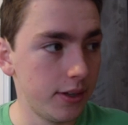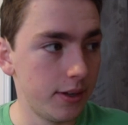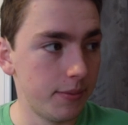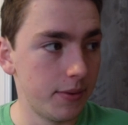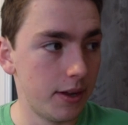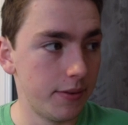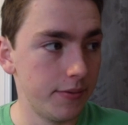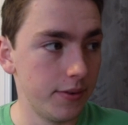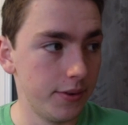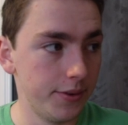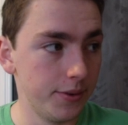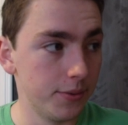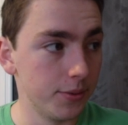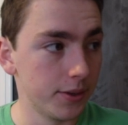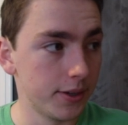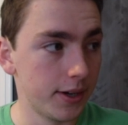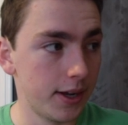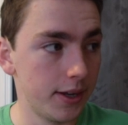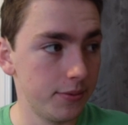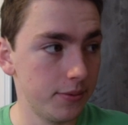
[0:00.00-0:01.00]
I'm not very
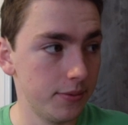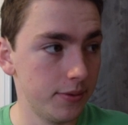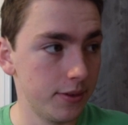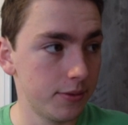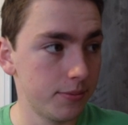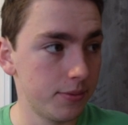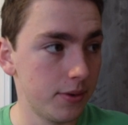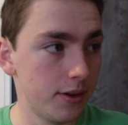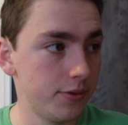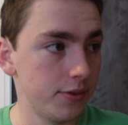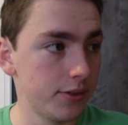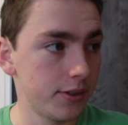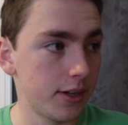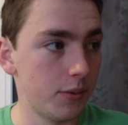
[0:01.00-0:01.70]
organized with this project.